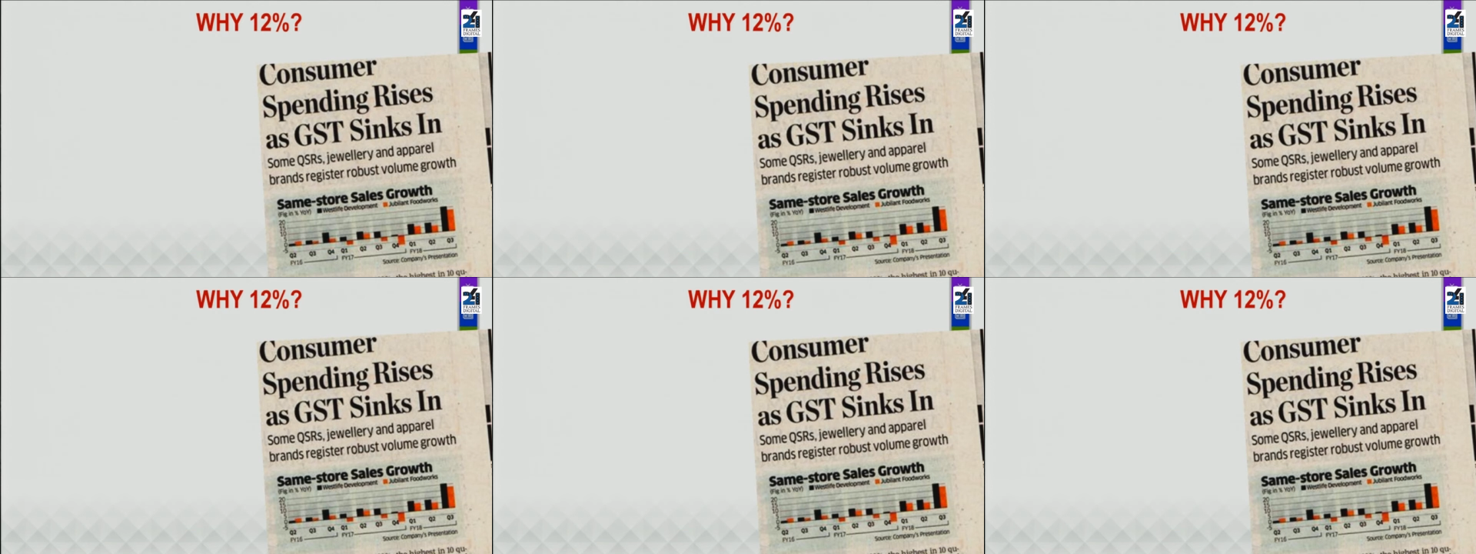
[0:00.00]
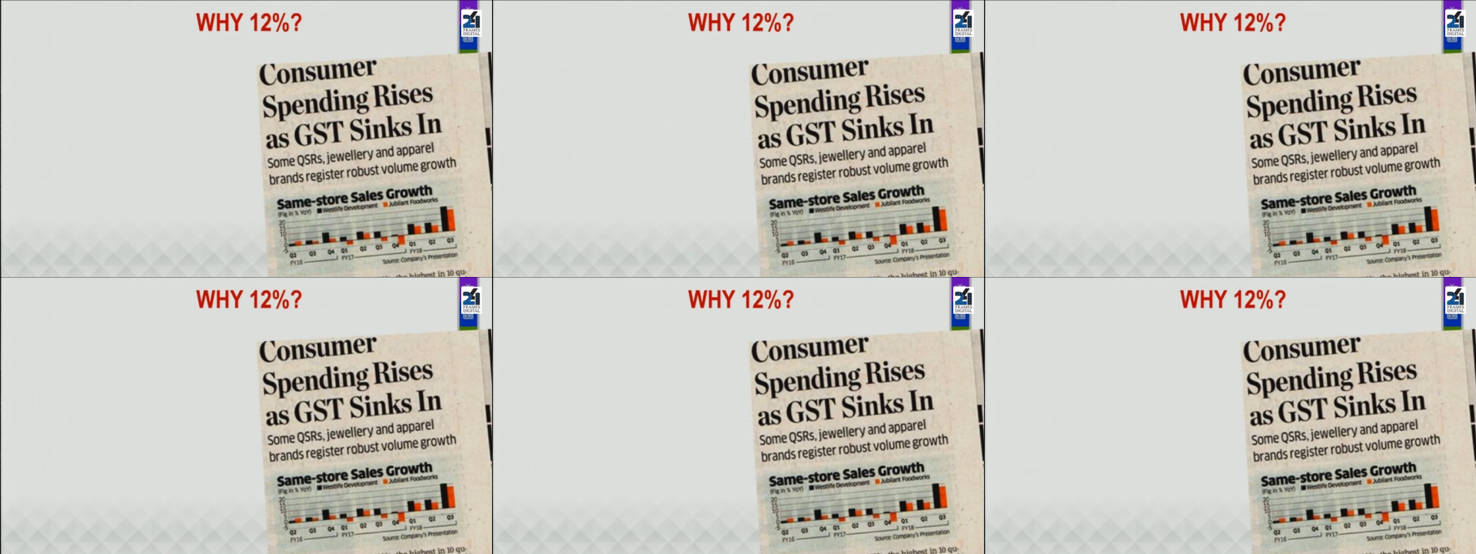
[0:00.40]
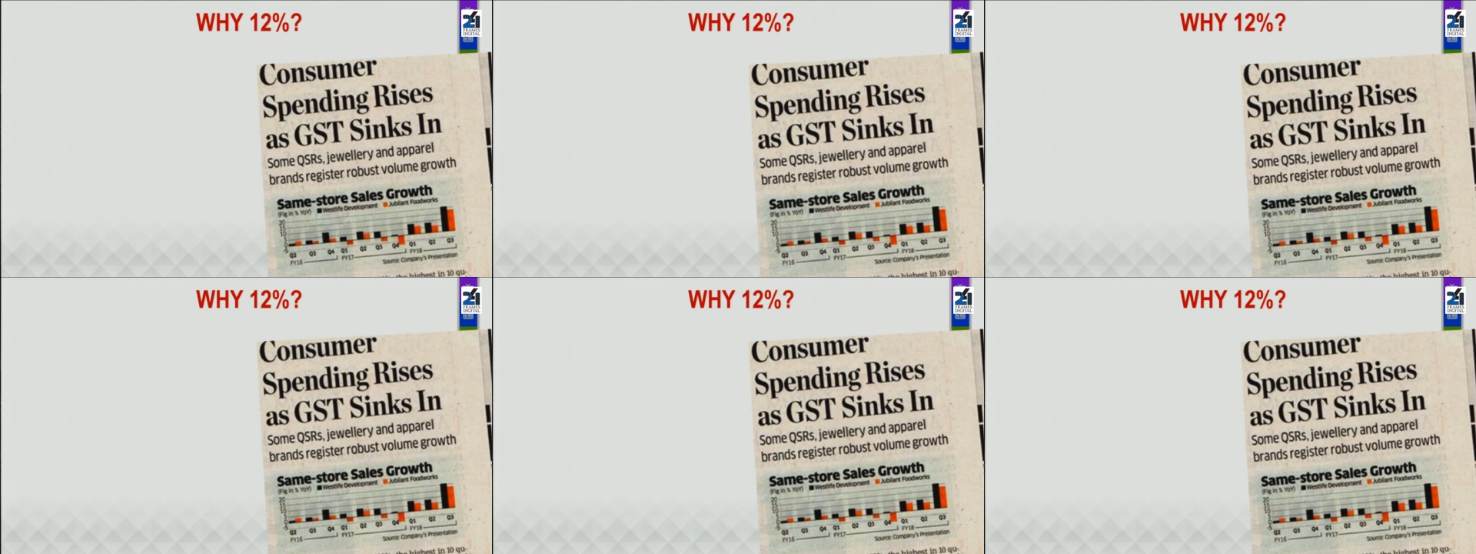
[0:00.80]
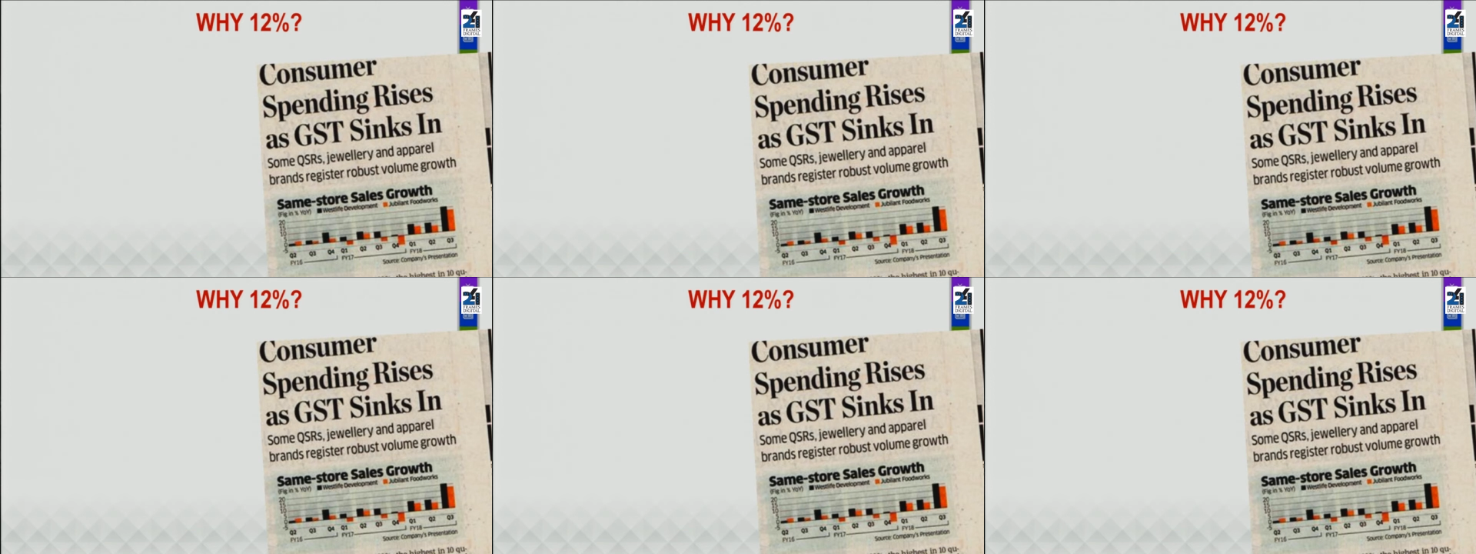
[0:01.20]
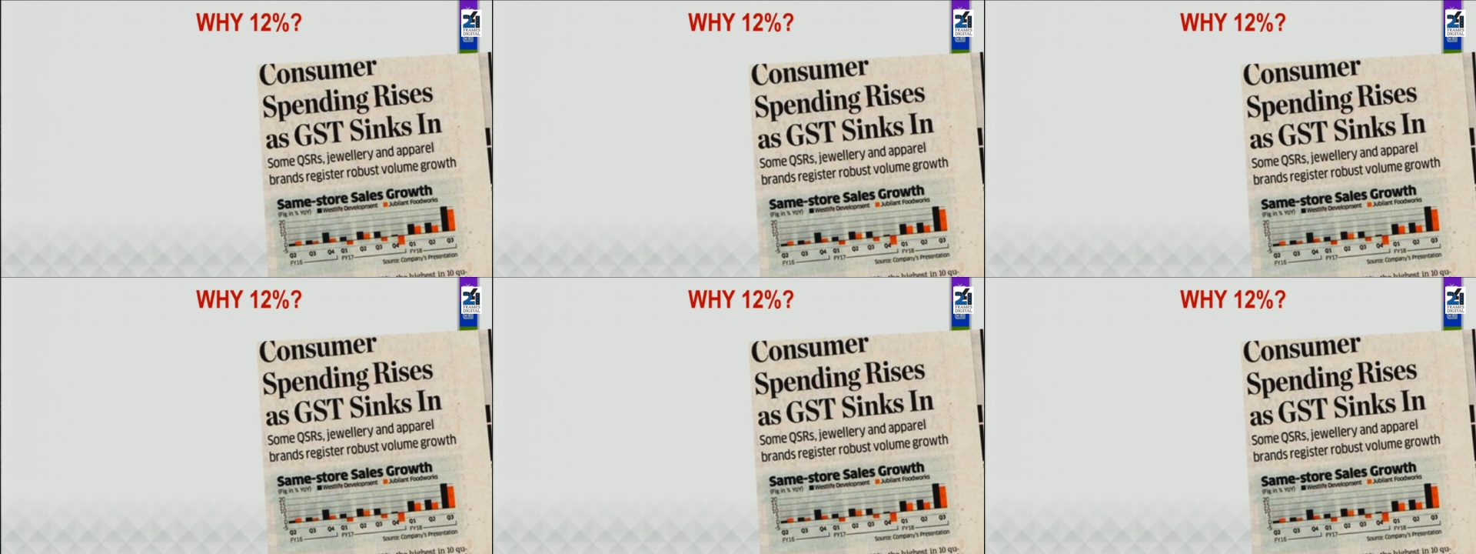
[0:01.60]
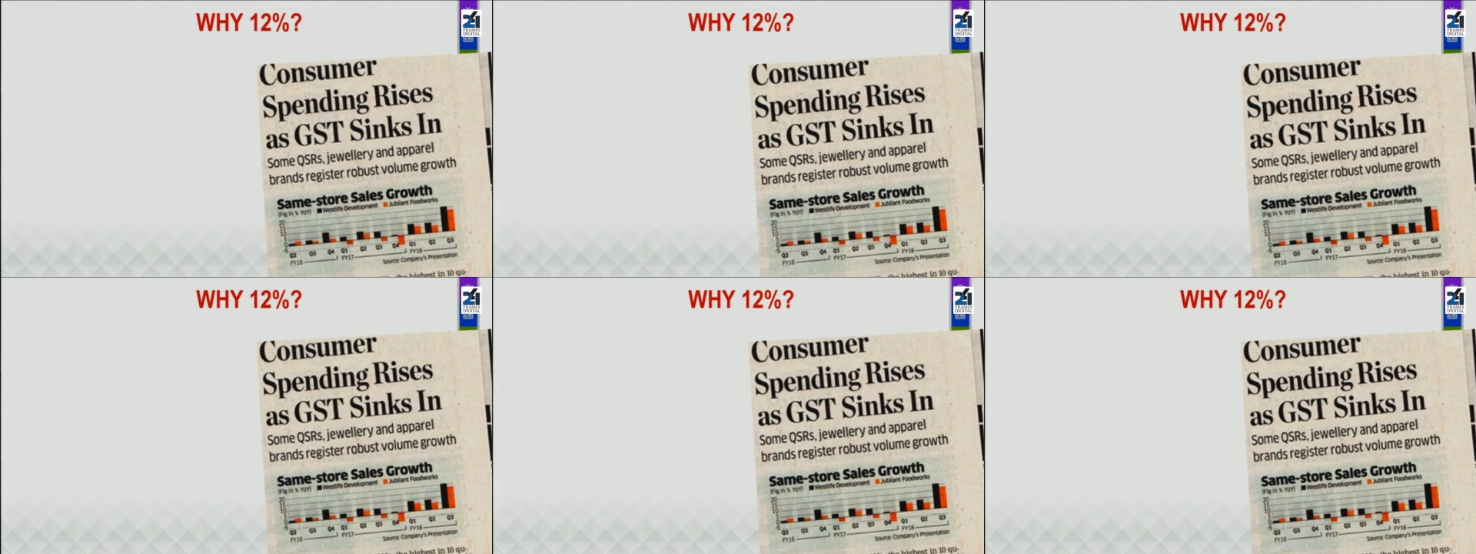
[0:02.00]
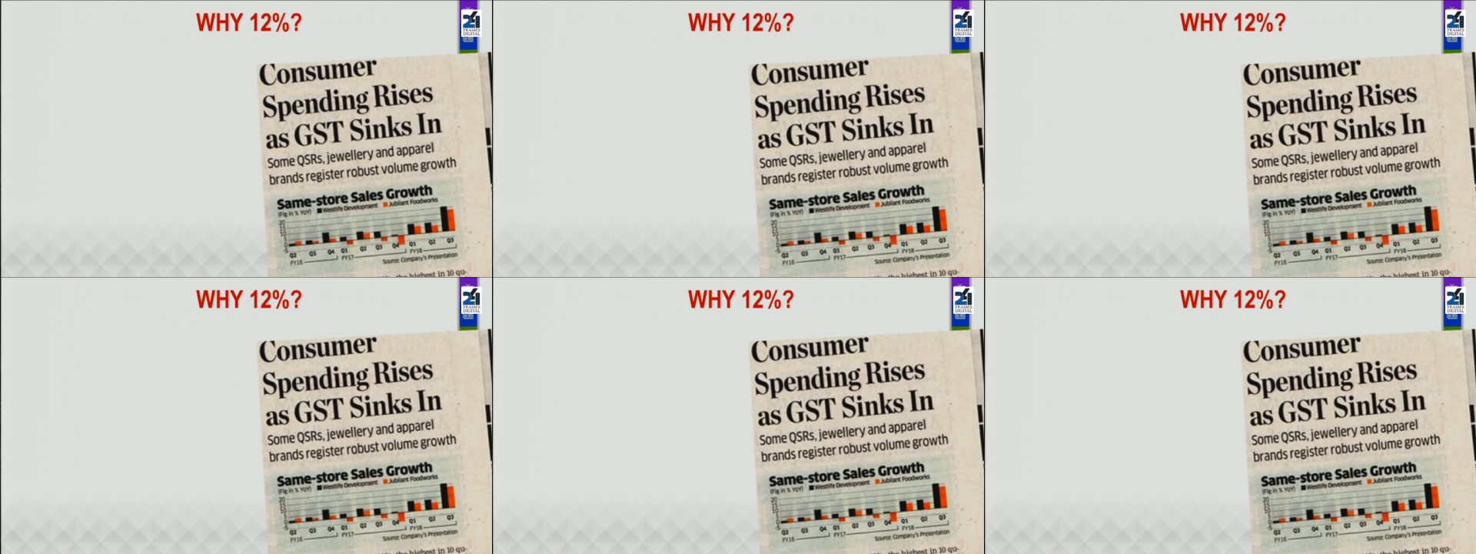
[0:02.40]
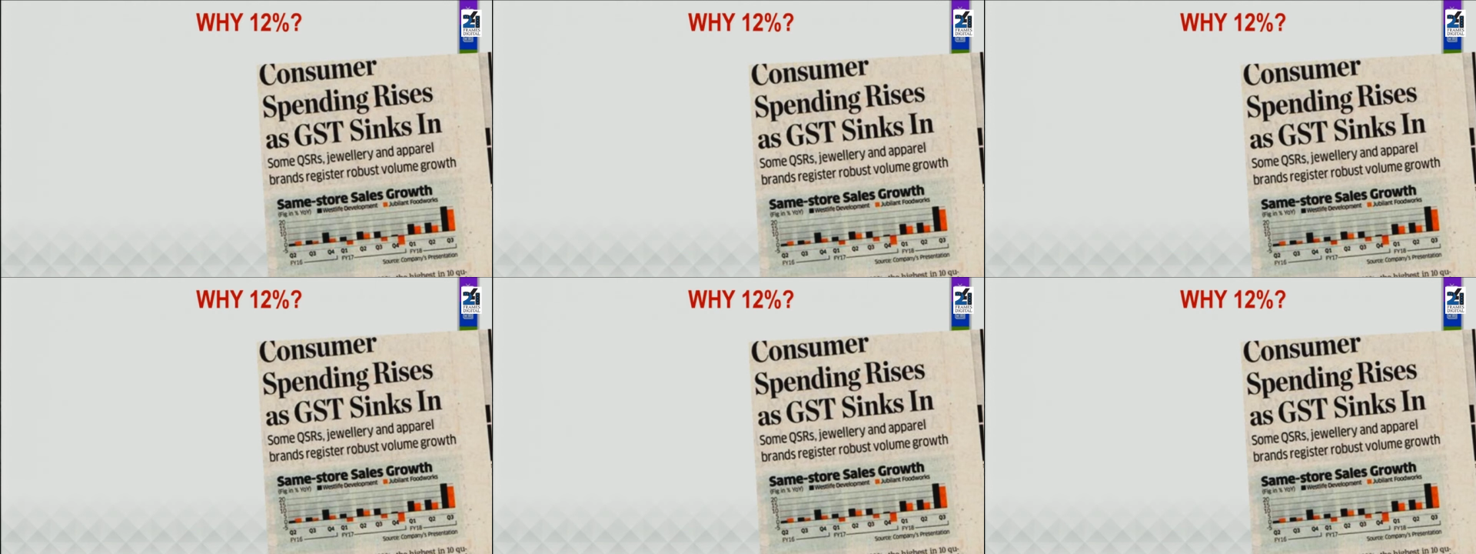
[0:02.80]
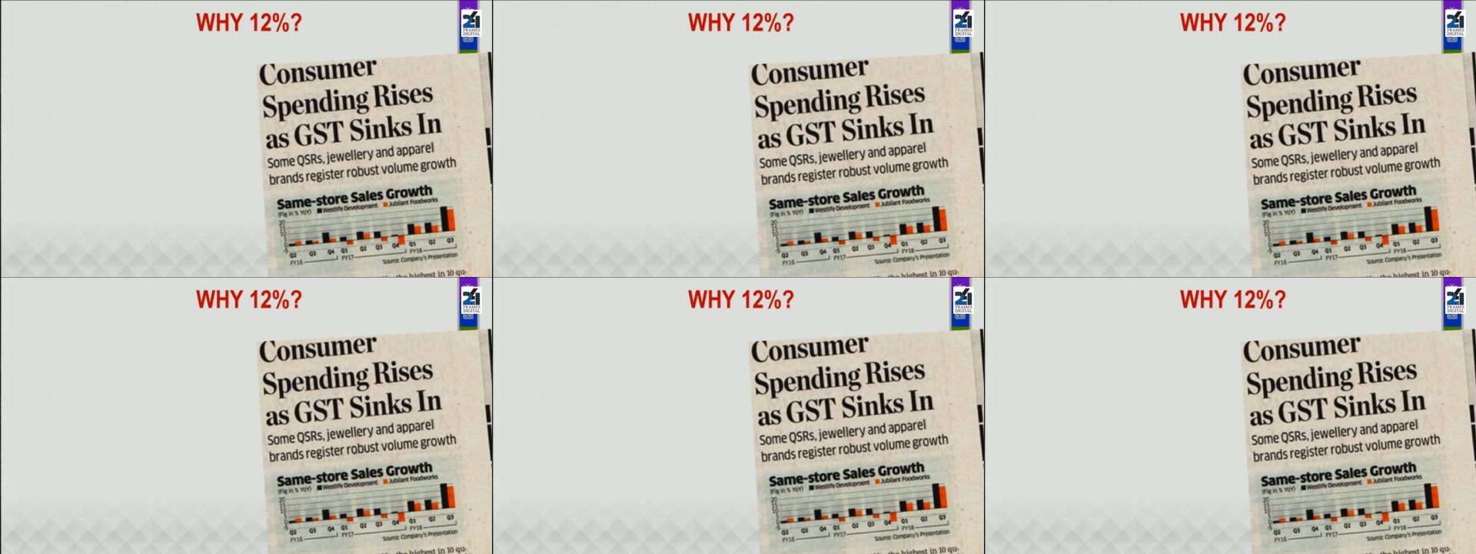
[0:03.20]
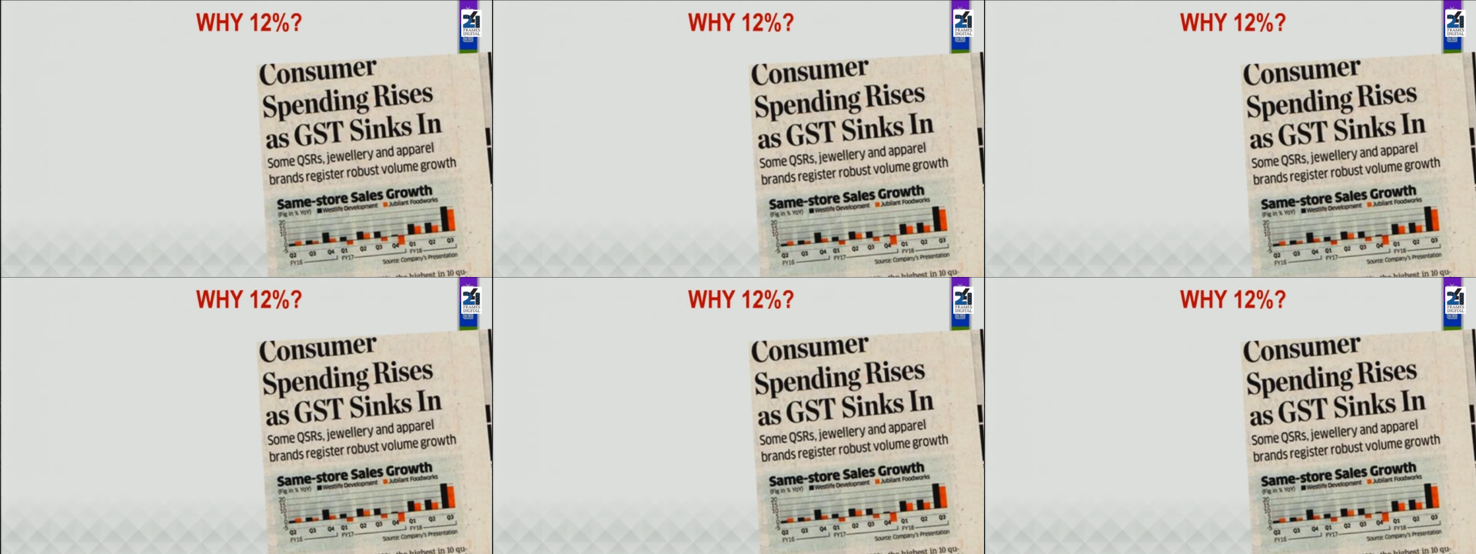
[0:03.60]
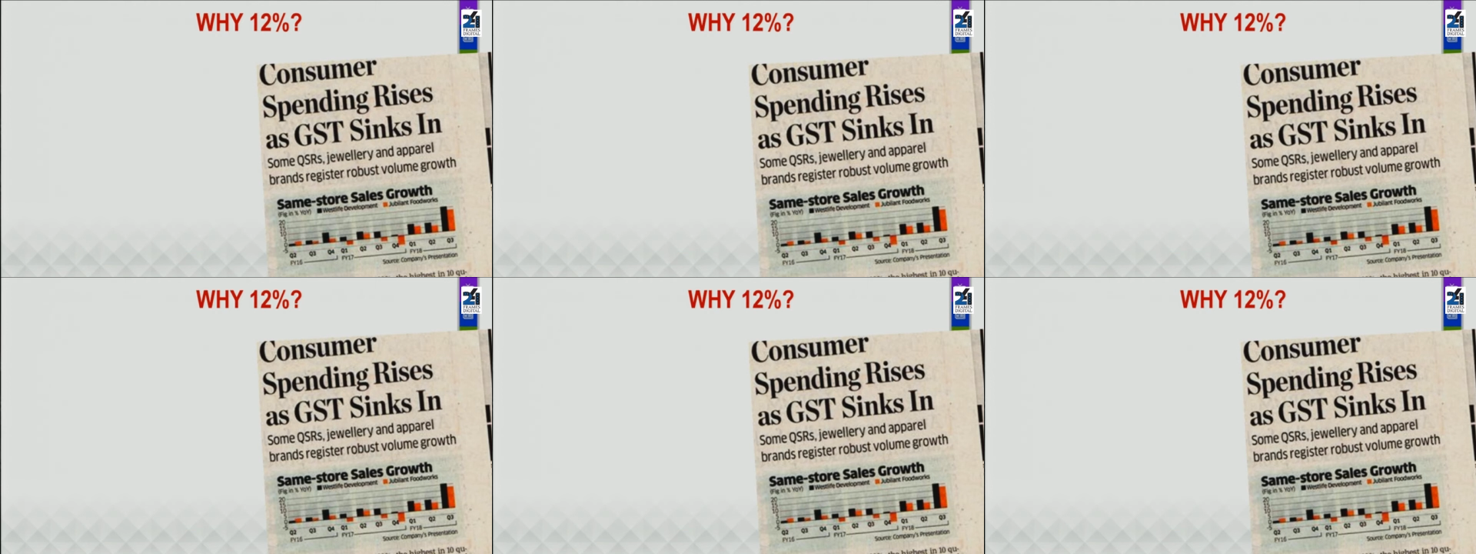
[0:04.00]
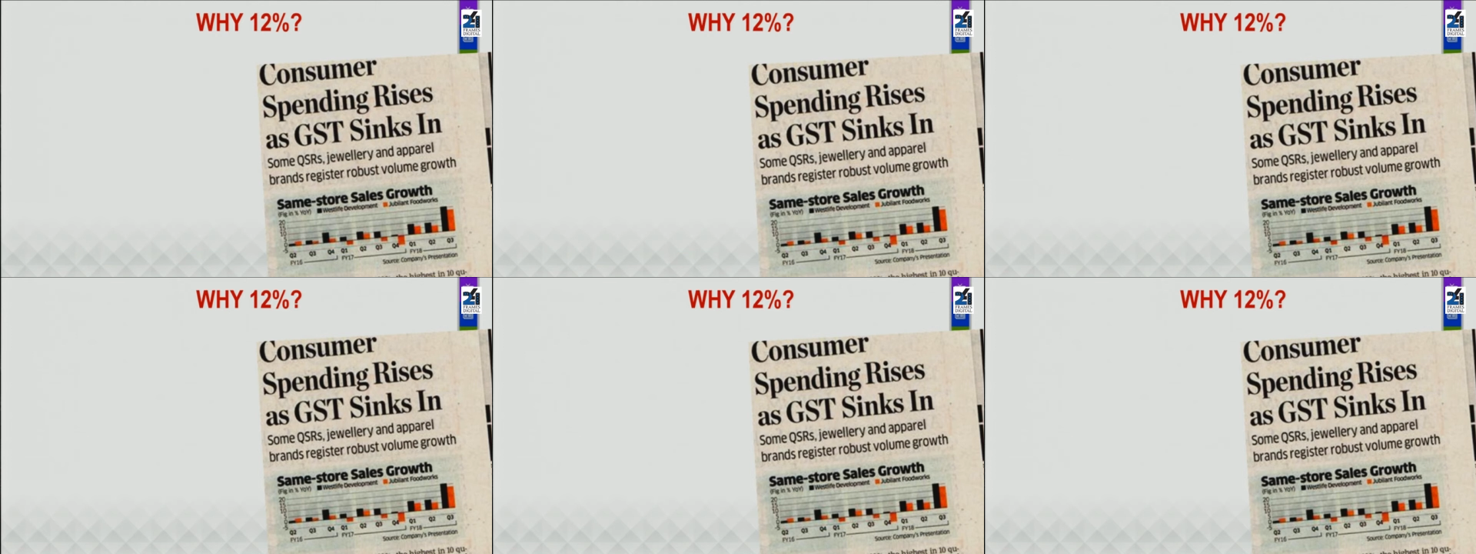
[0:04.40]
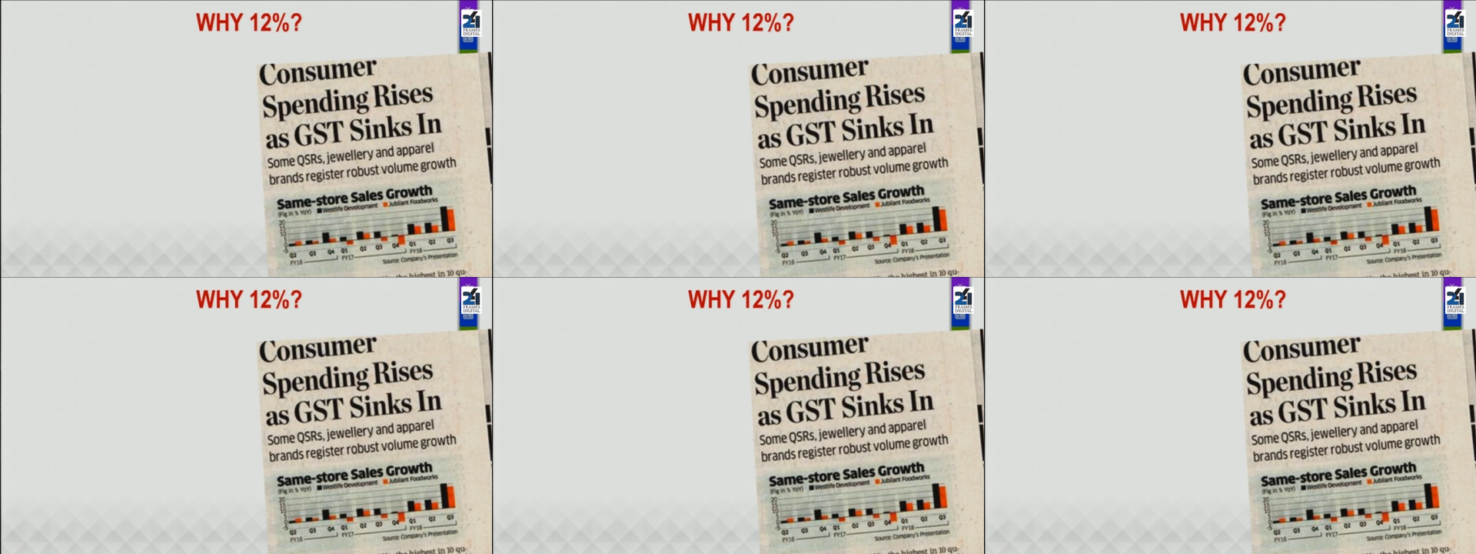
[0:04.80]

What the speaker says: No face is visible, so there are no lips to read.